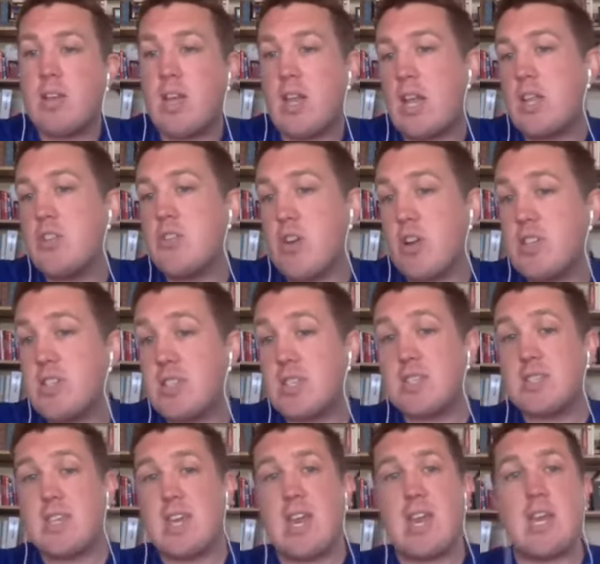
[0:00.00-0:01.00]
Can I trust
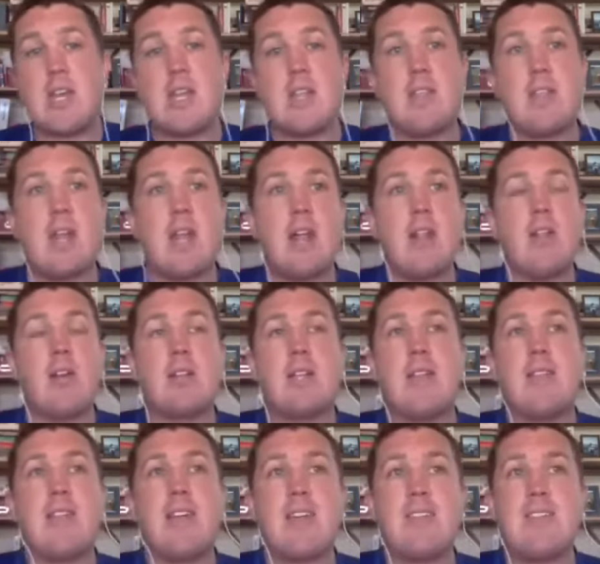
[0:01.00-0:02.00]
this kid? And then I looked
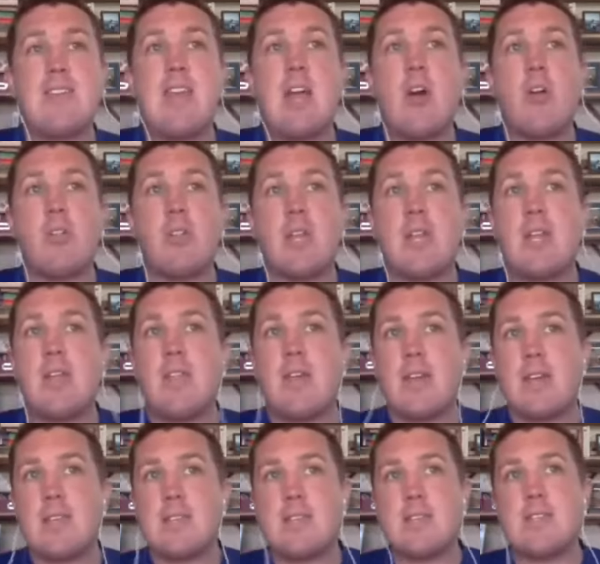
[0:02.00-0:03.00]
at like the El Nini,
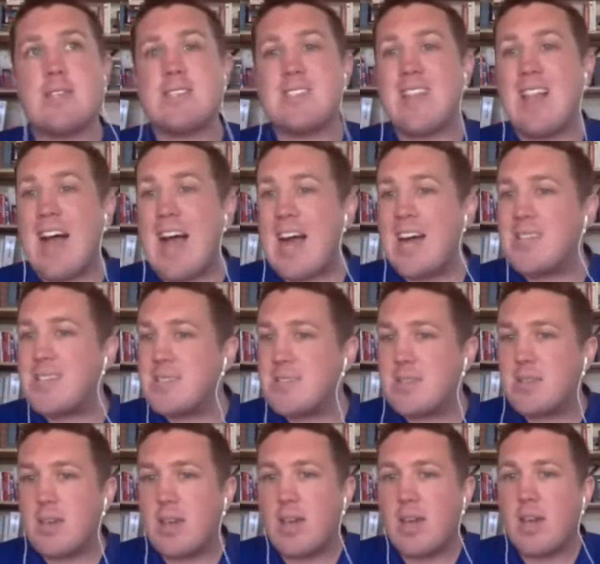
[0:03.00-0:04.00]
like, is this his
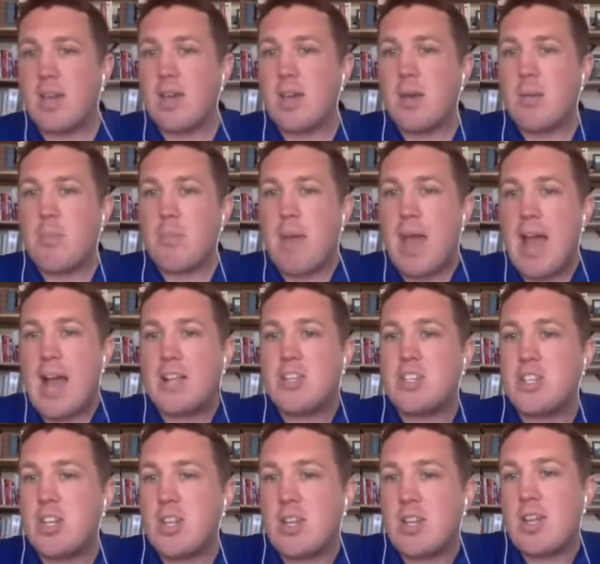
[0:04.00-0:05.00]
last
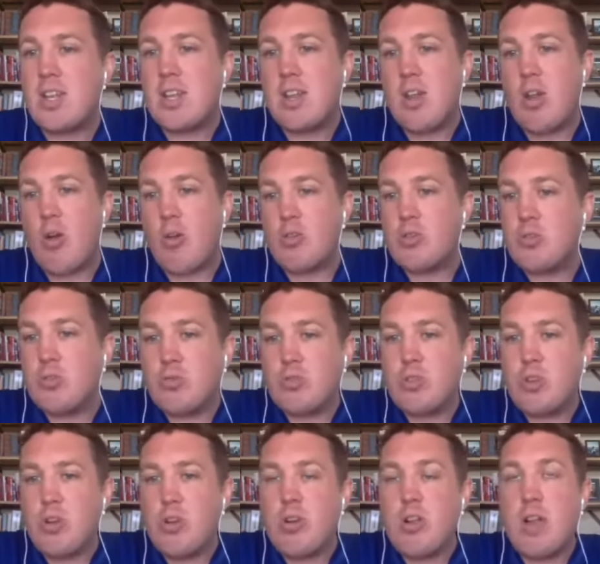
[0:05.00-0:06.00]
match in an Arsenal
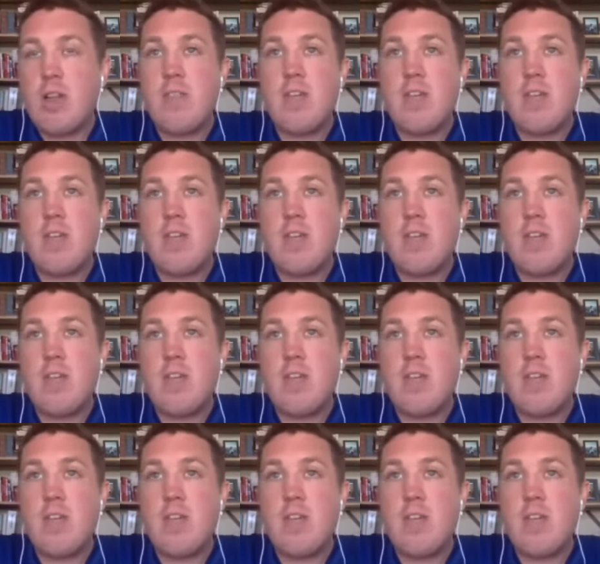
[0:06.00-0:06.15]
shirt?